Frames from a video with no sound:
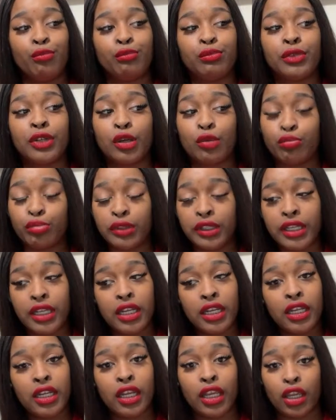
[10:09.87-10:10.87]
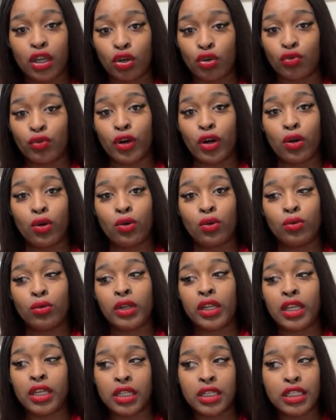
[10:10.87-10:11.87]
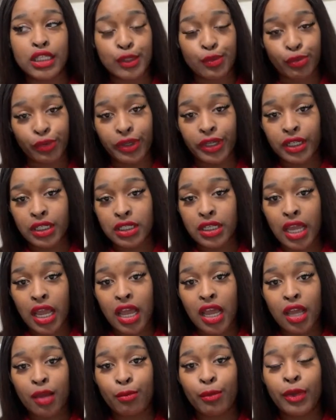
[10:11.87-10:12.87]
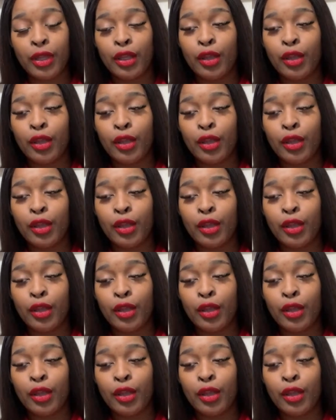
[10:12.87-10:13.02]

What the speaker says: completed and grown in springtime,